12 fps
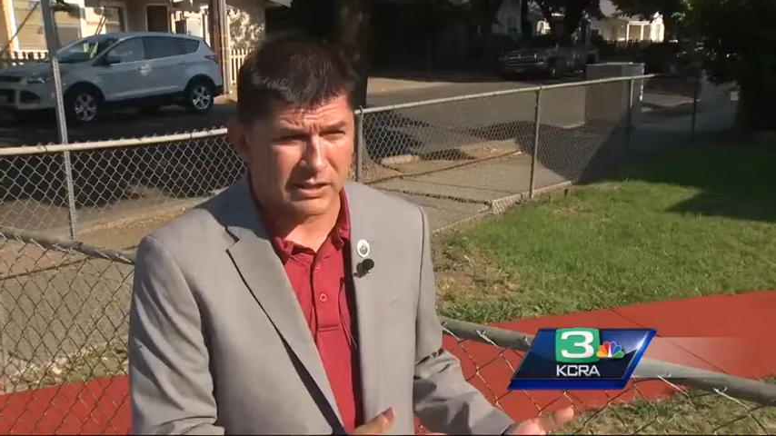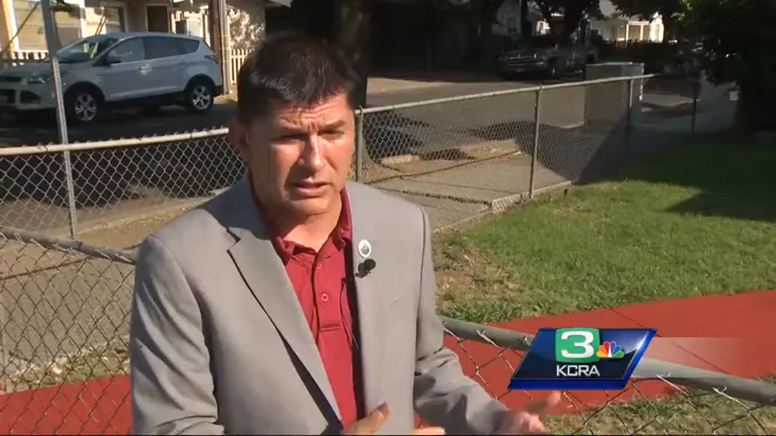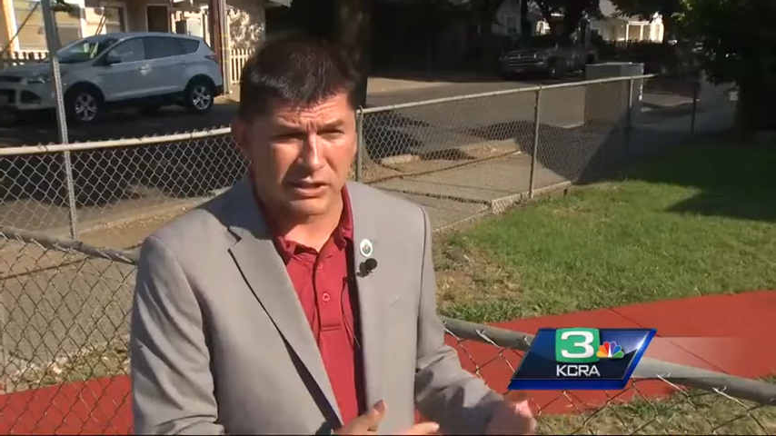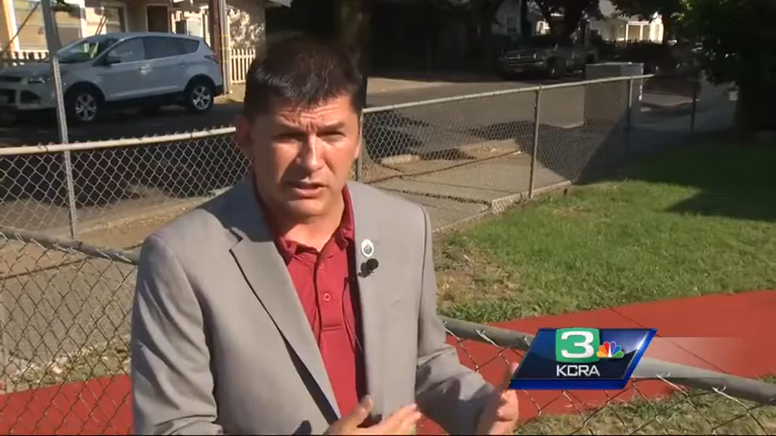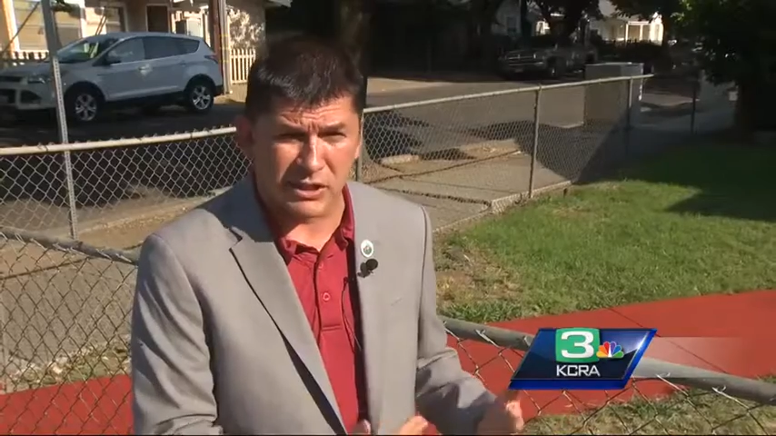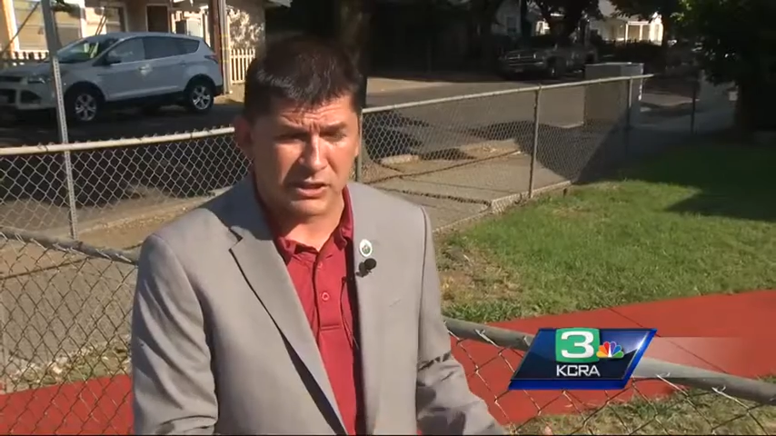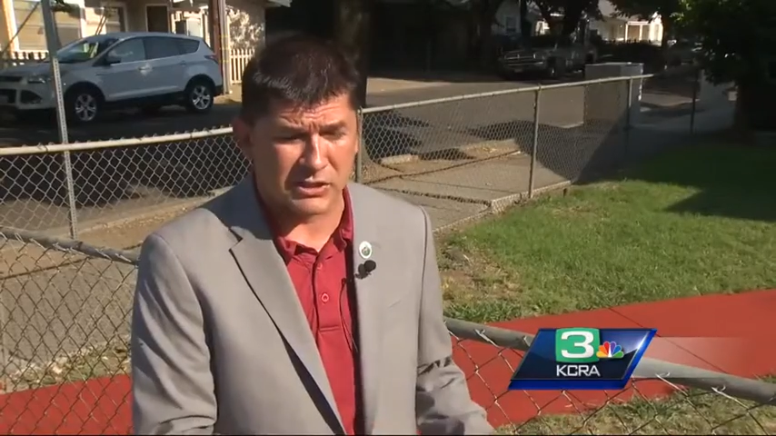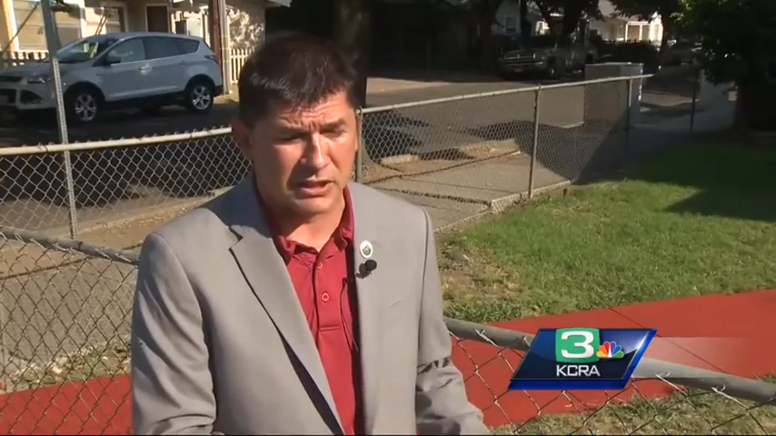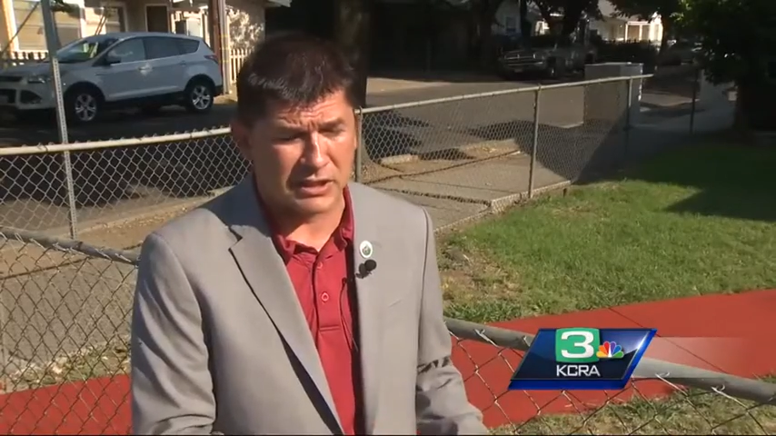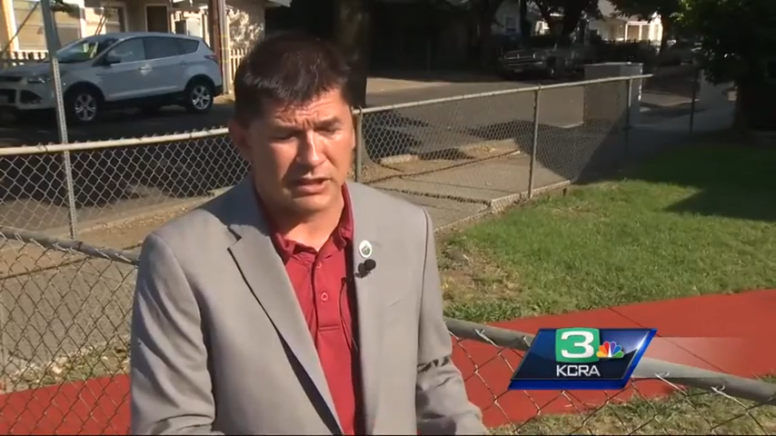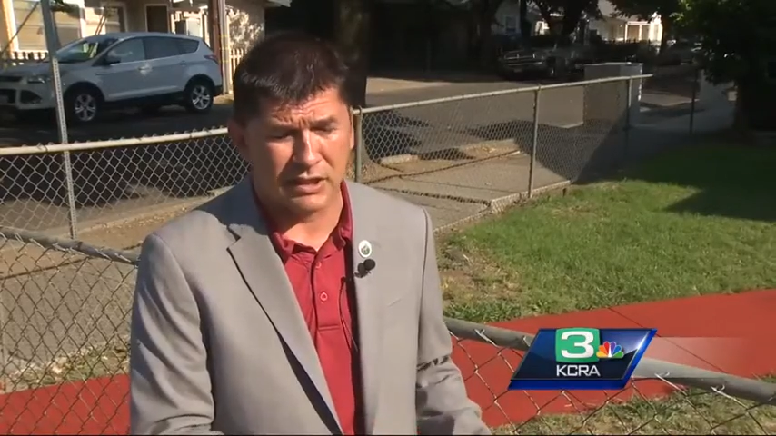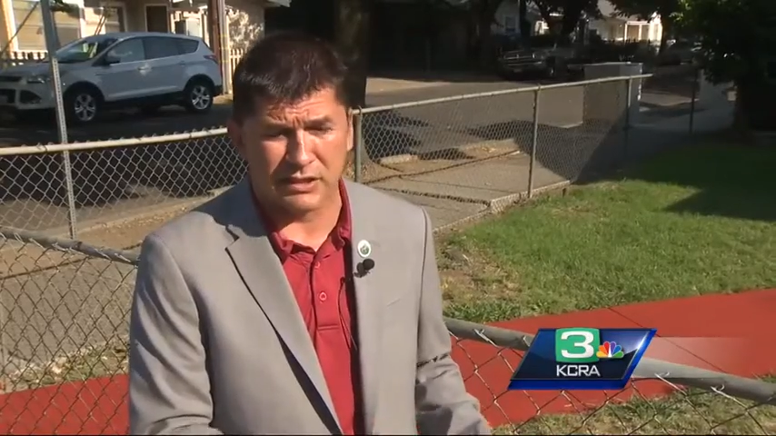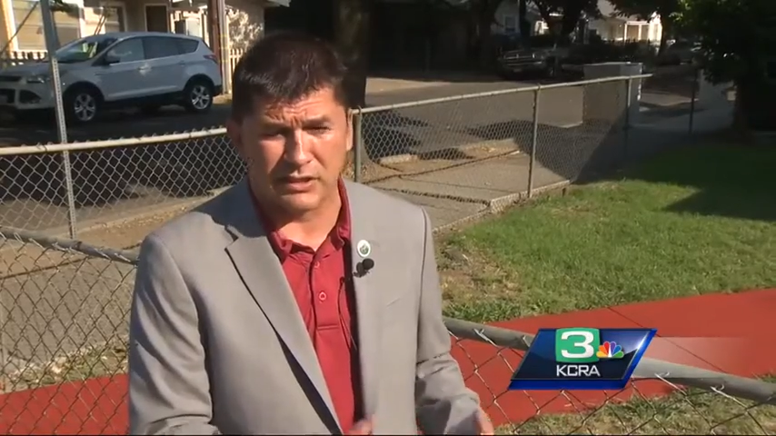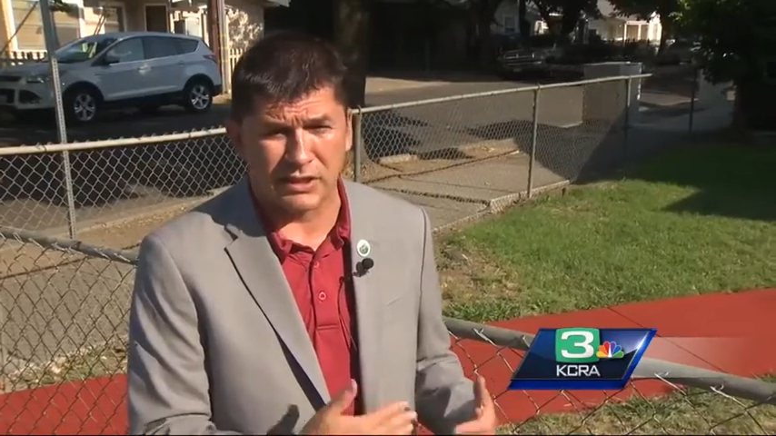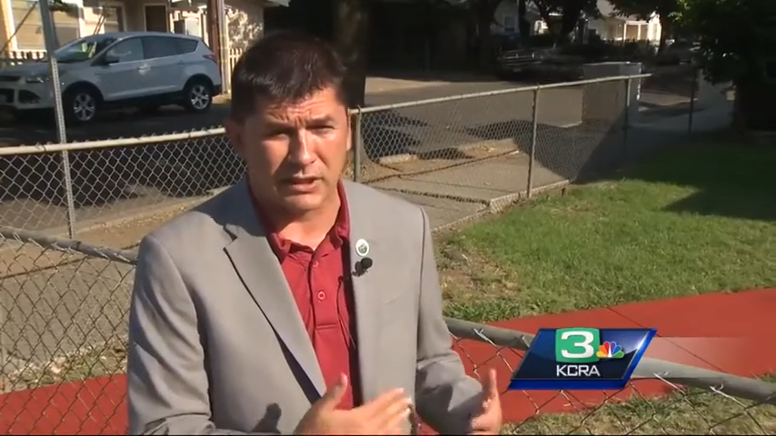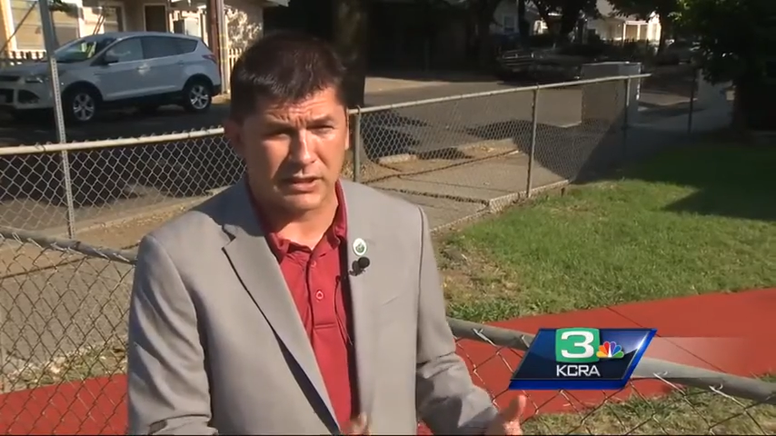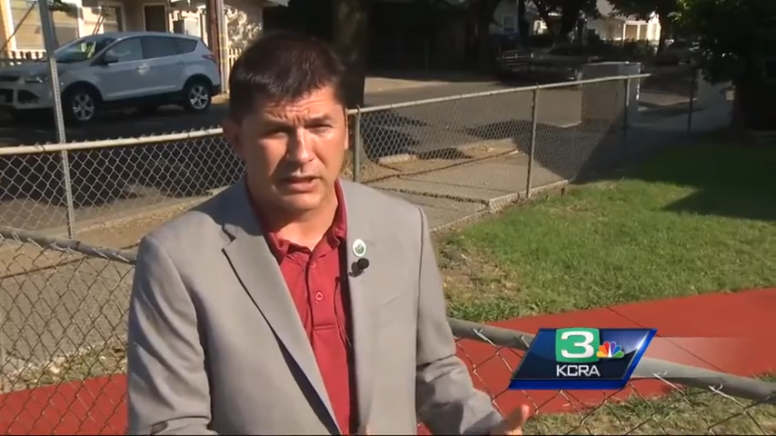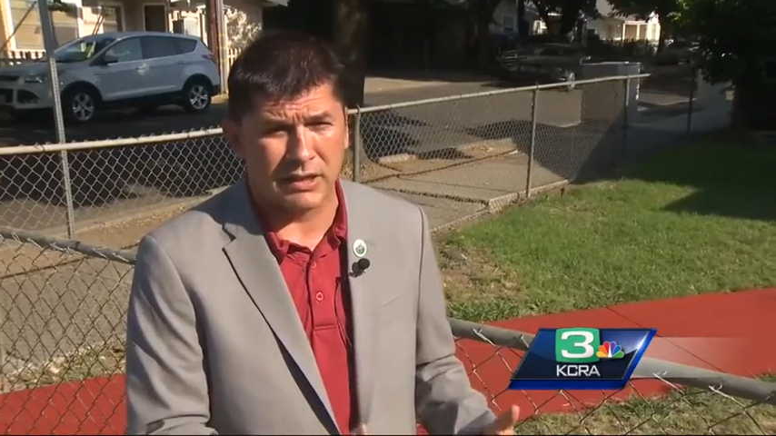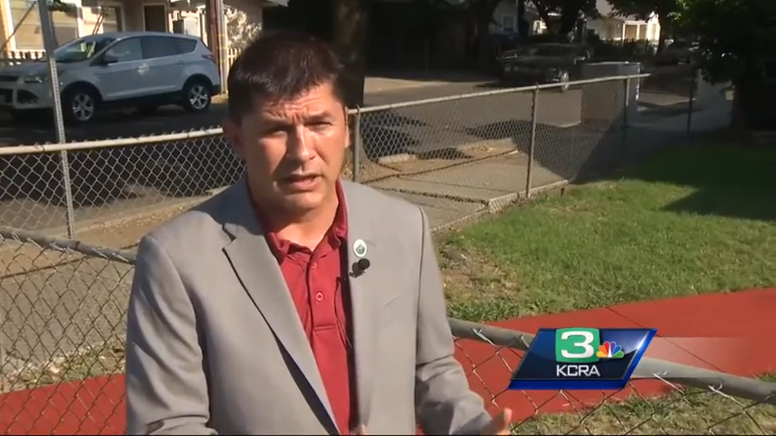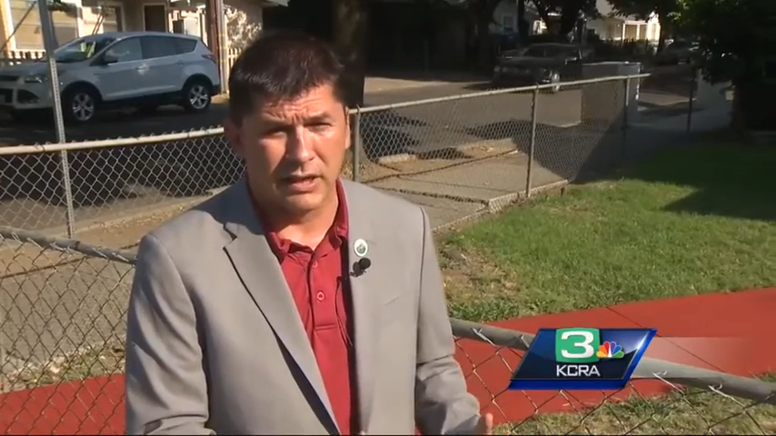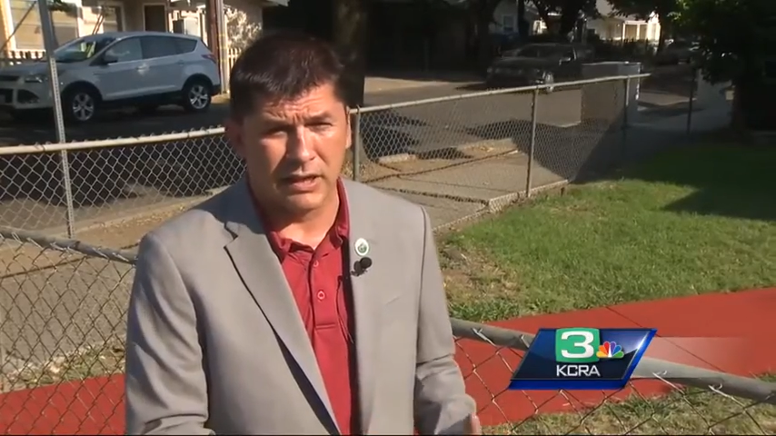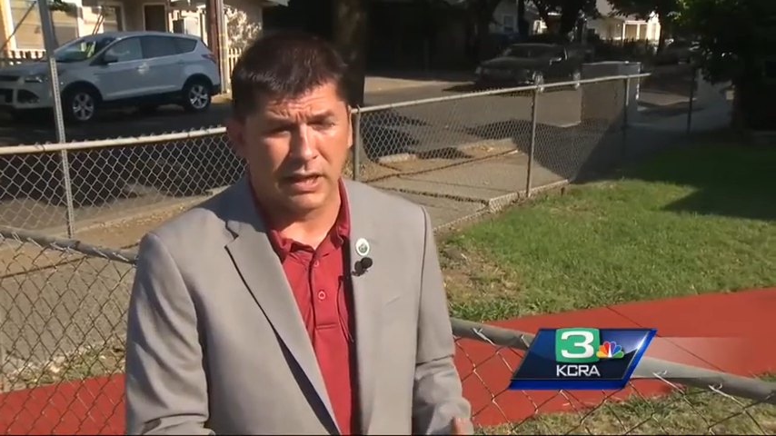That's disgusting, it's sickening,